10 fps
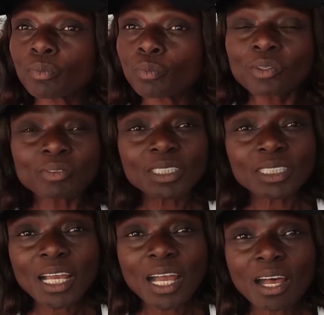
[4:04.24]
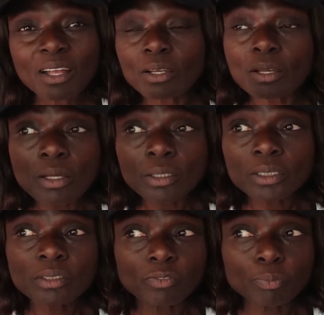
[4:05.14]
we've seen how
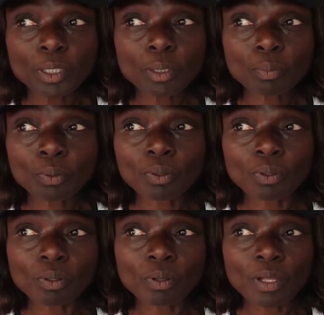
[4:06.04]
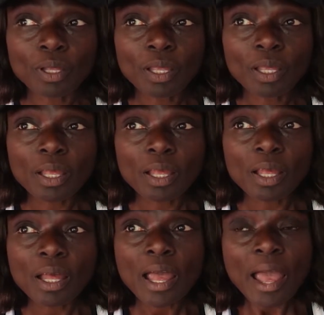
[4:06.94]
lots of people
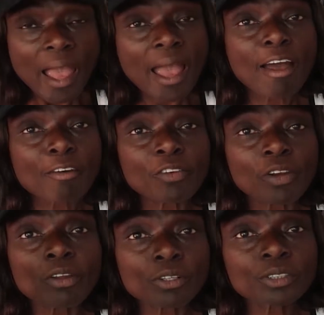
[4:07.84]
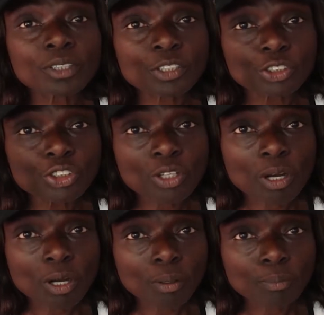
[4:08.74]
have lost their
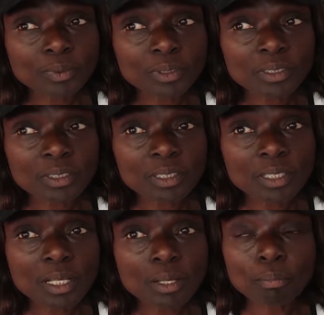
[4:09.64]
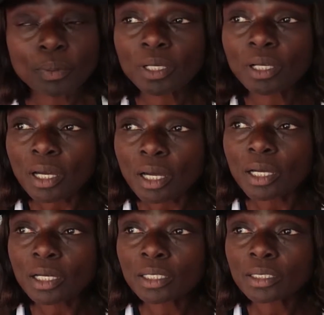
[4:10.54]
jobs
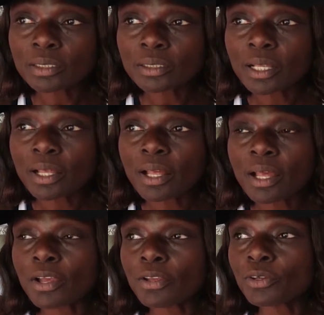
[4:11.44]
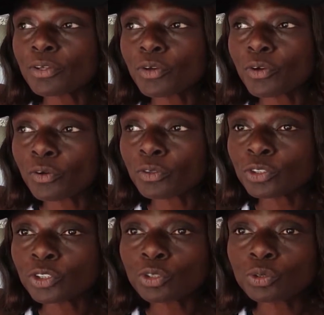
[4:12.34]
because, you know,
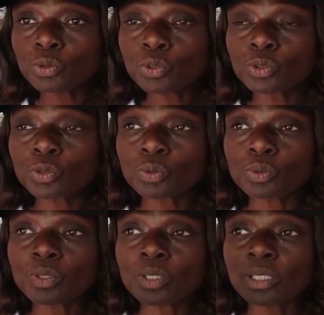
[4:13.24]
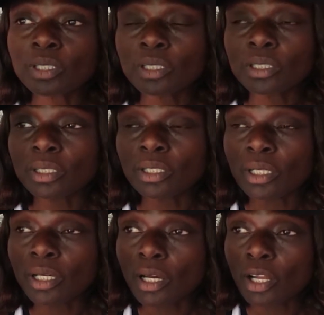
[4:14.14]
due to the
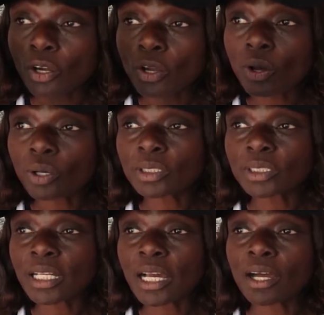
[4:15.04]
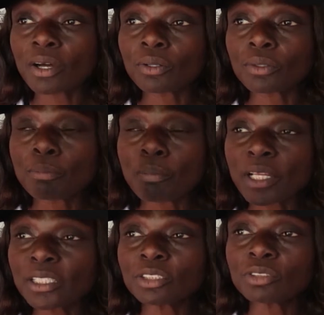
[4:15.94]
lockdown,
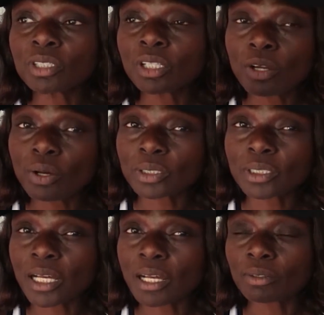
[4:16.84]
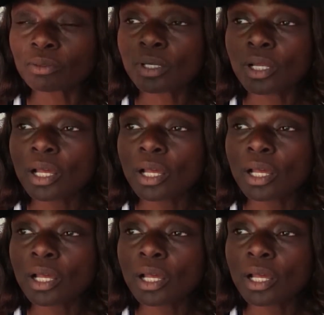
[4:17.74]
mandatory lockdown